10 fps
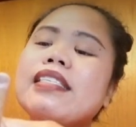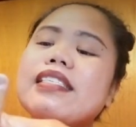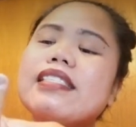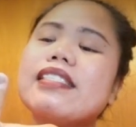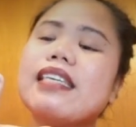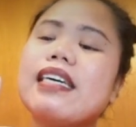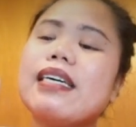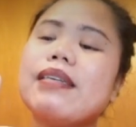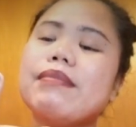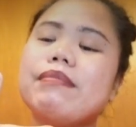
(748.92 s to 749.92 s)
this,
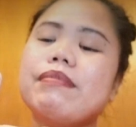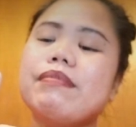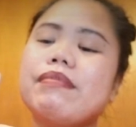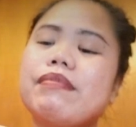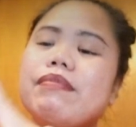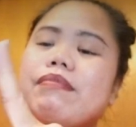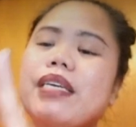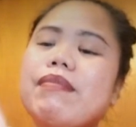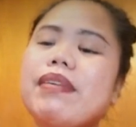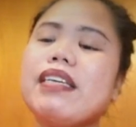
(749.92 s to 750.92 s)

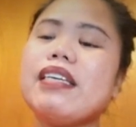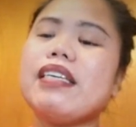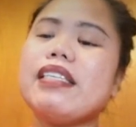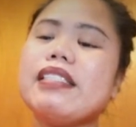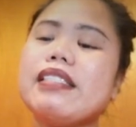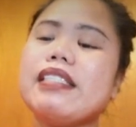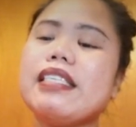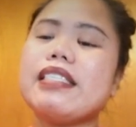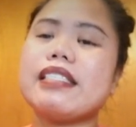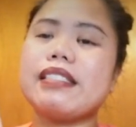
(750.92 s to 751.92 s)
maybe
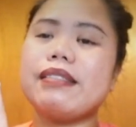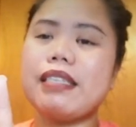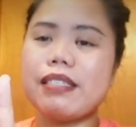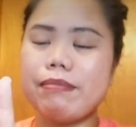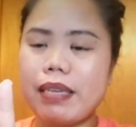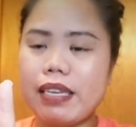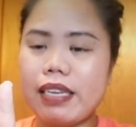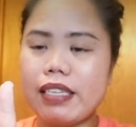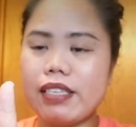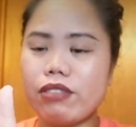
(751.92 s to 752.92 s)
this
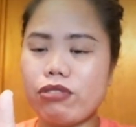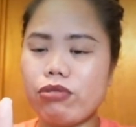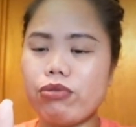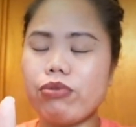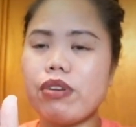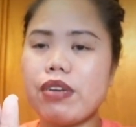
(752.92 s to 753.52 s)
big, this two